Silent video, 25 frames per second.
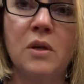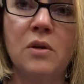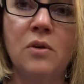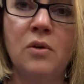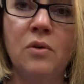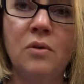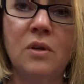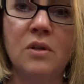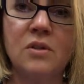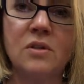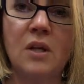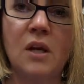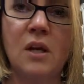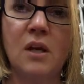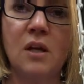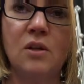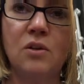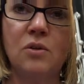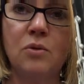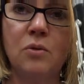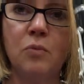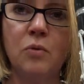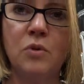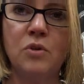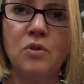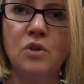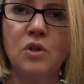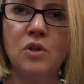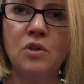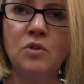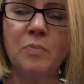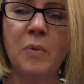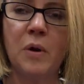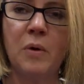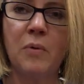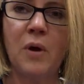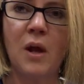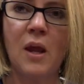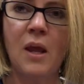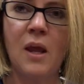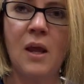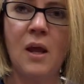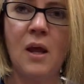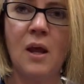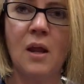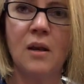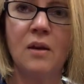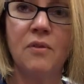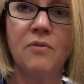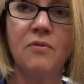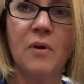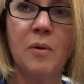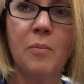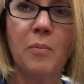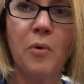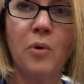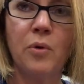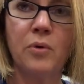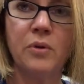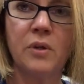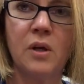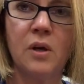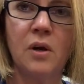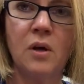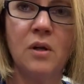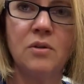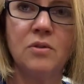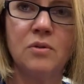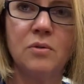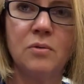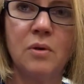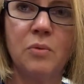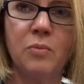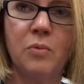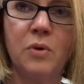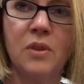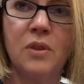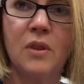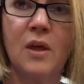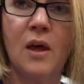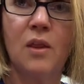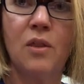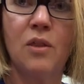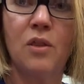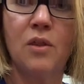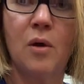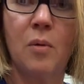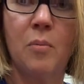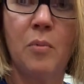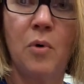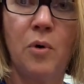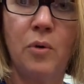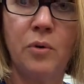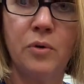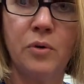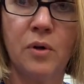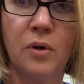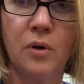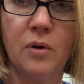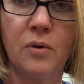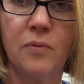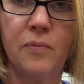Notice I can do it with just my right hand if I'm holding on to it with that thumb holder.